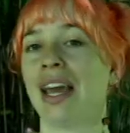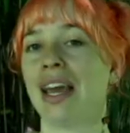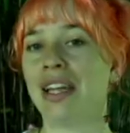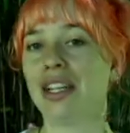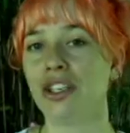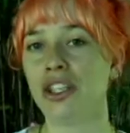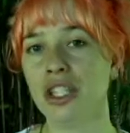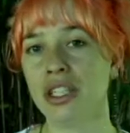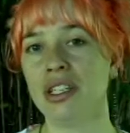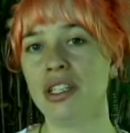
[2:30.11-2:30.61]

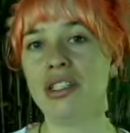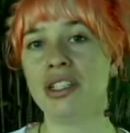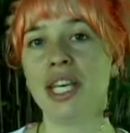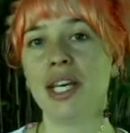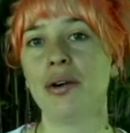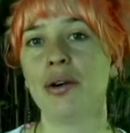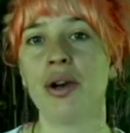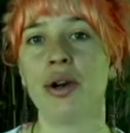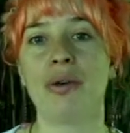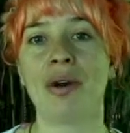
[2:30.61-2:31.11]
and just as
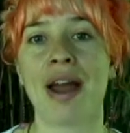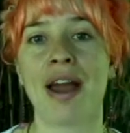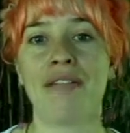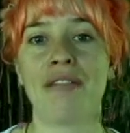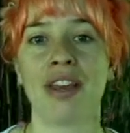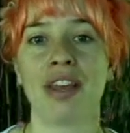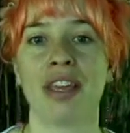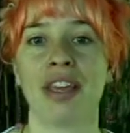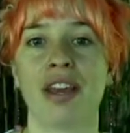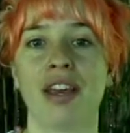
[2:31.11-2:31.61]
they were
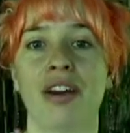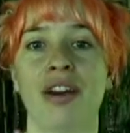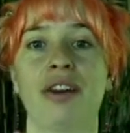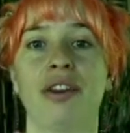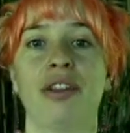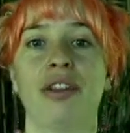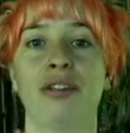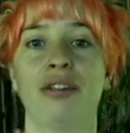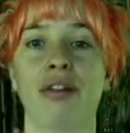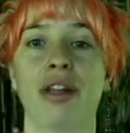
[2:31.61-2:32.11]
arriving here,
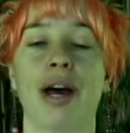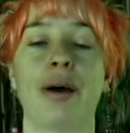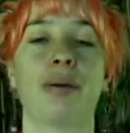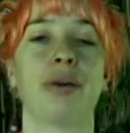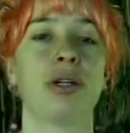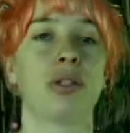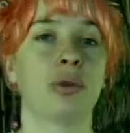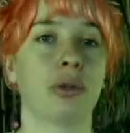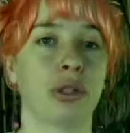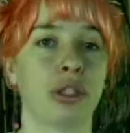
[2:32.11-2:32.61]
the
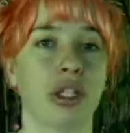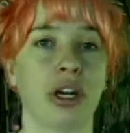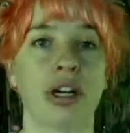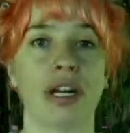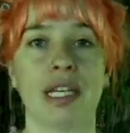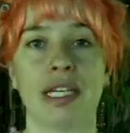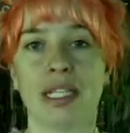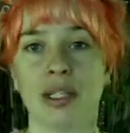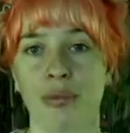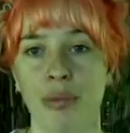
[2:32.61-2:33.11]
flowers were
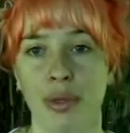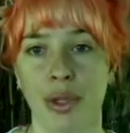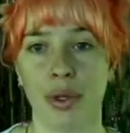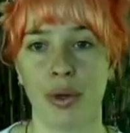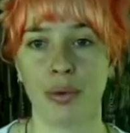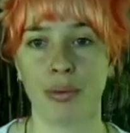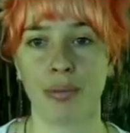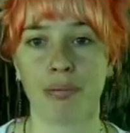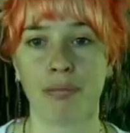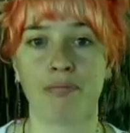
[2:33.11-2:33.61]
starting to
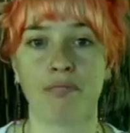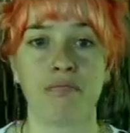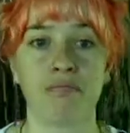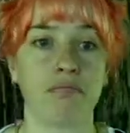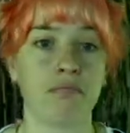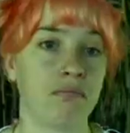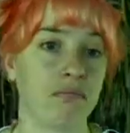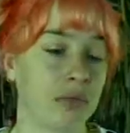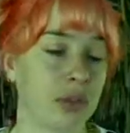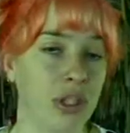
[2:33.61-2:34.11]
bloom,
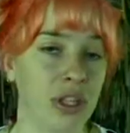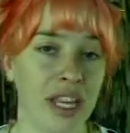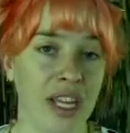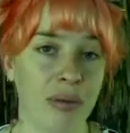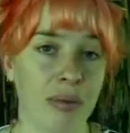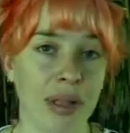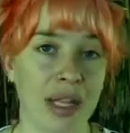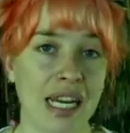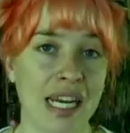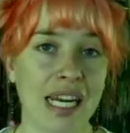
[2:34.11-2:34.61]
so they
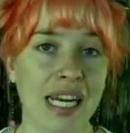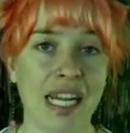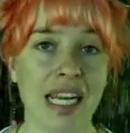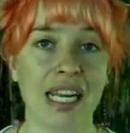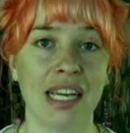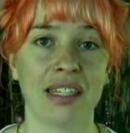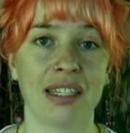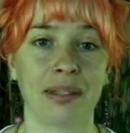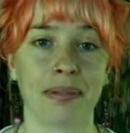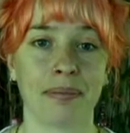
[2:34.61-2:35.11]
had plenty to
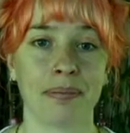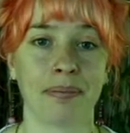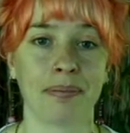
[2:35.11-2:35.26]
eat.